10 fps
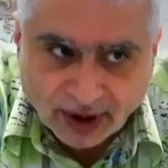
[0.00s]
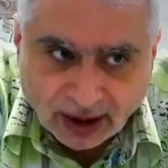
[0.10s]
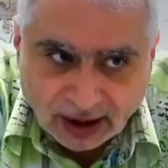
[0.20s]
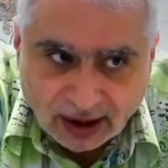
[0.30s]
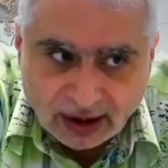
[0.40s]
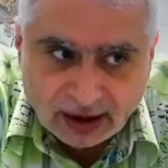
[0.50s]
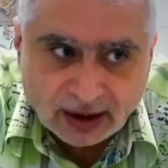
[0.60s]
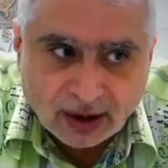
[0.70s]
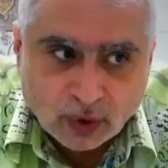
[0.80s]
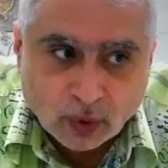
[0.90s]
is
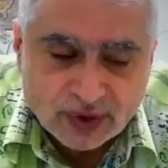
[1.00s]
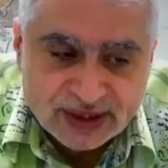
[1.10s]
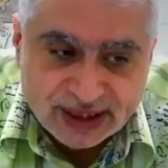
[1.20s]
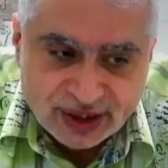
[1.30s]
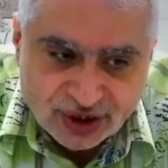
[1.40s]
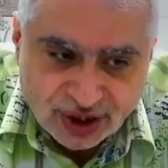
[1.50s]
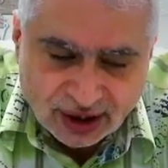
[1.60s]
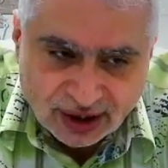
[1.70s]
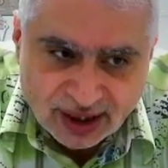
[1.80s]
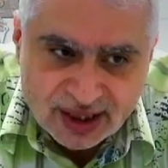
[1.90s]
teaching Indian
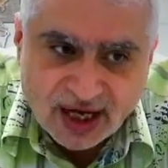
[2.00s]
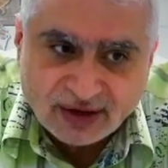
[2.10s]
philosophy.